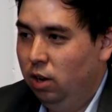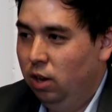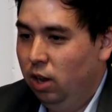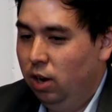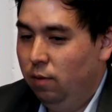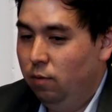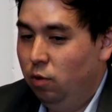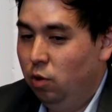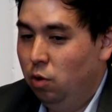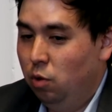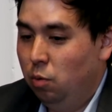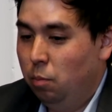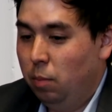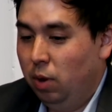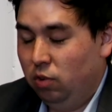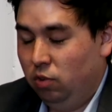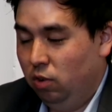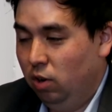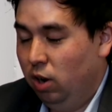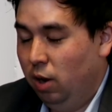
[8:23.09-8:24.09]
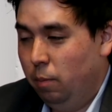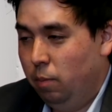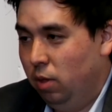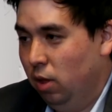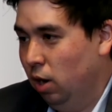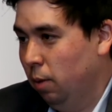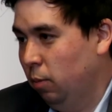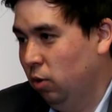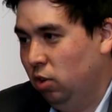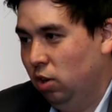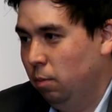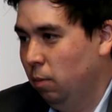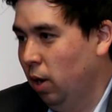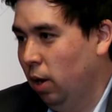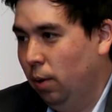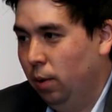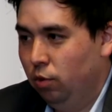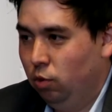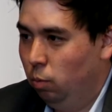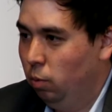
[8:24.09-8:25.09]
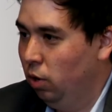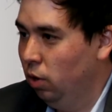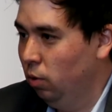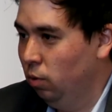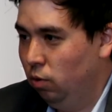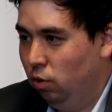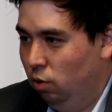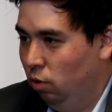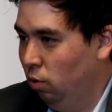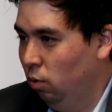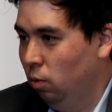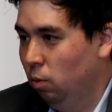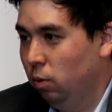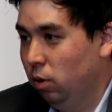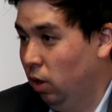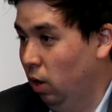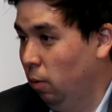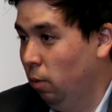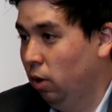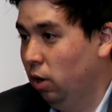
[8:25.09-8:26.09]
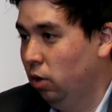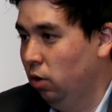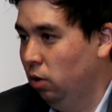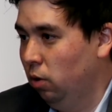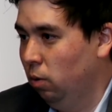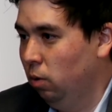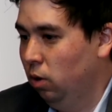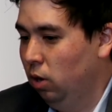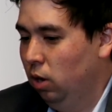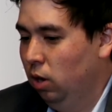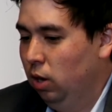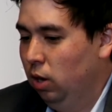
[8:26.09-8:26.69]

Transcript: and if you mess it up, the enemy team now has a window to do what they want to do.